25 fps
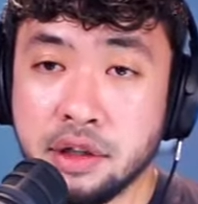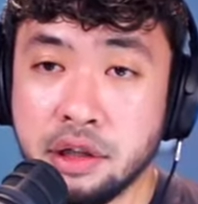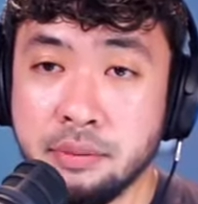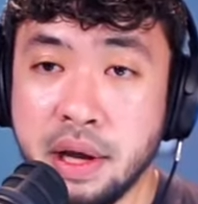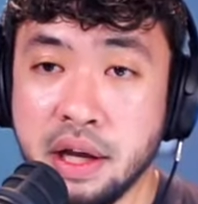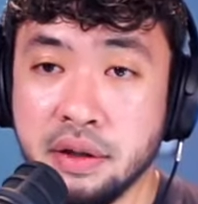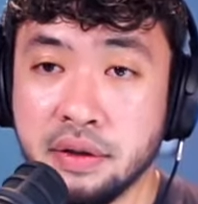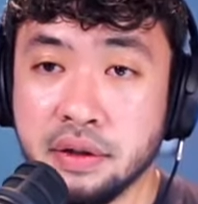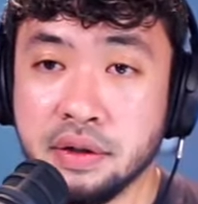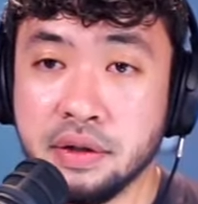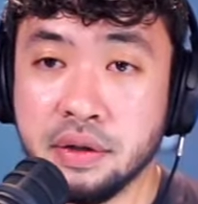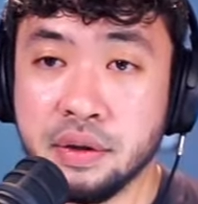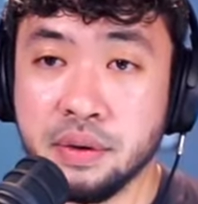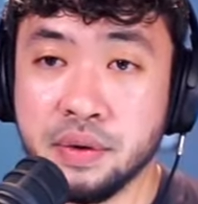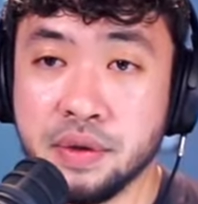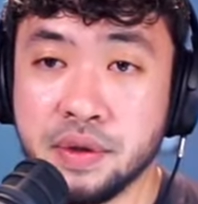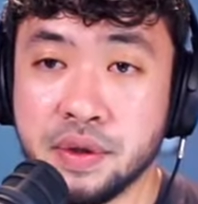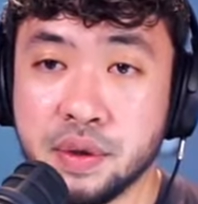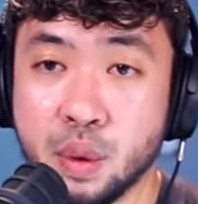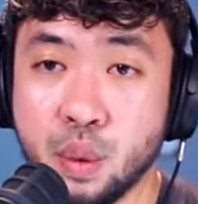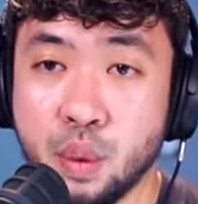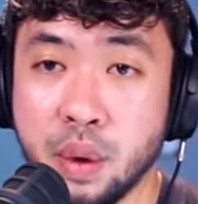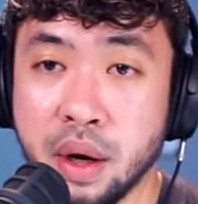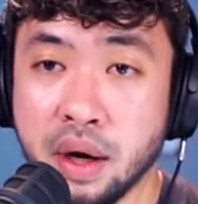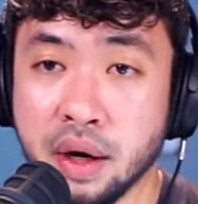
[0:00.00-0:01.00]
to make the 2
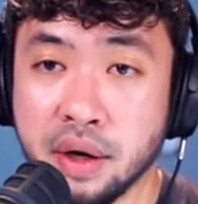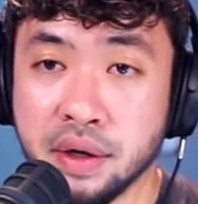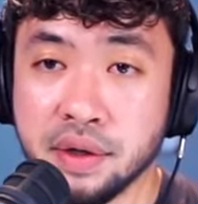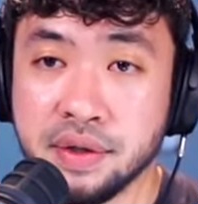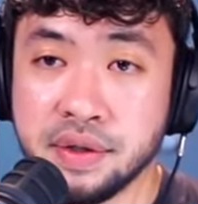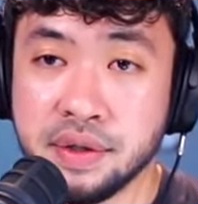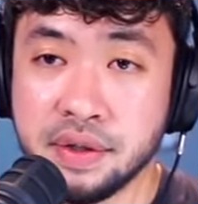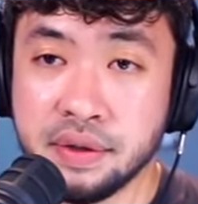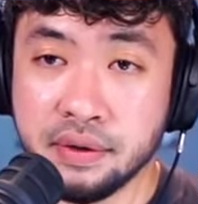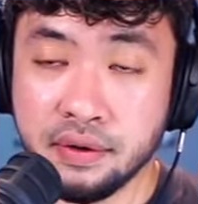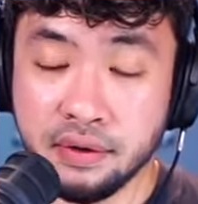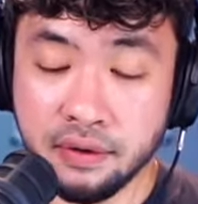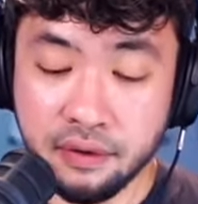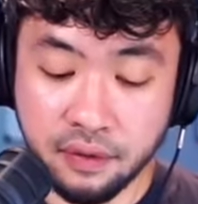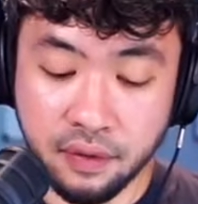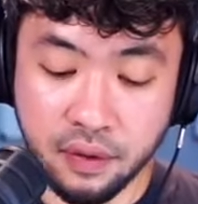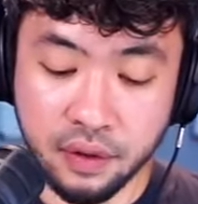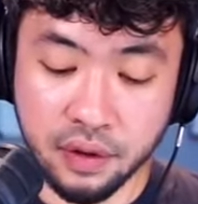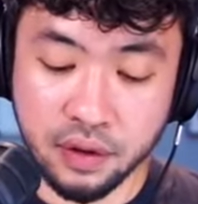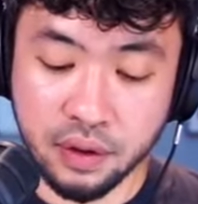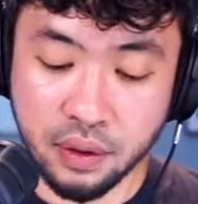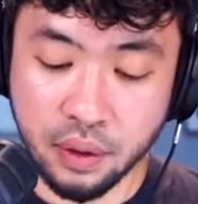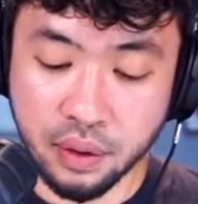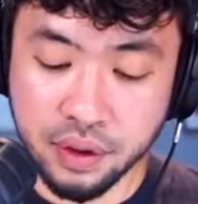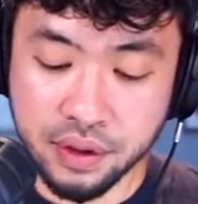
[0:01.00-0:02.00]
squares for
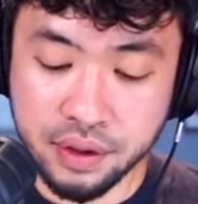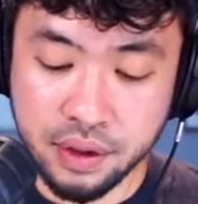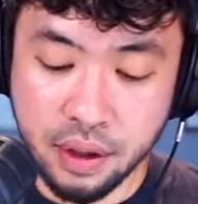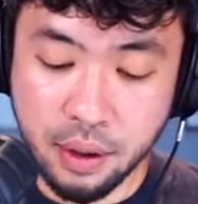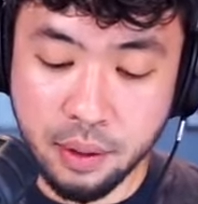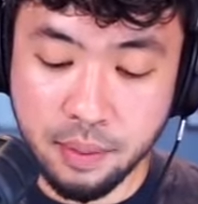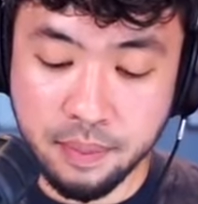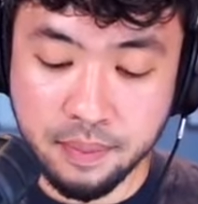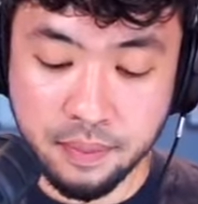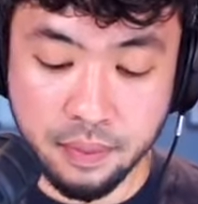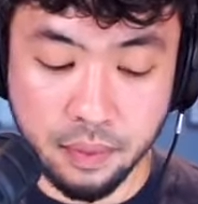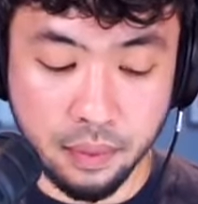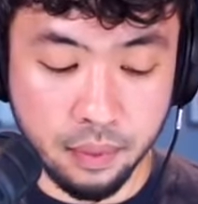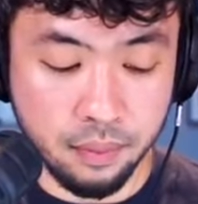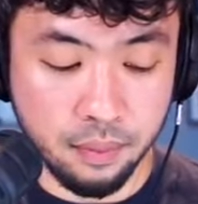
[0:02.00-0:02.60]
the torso?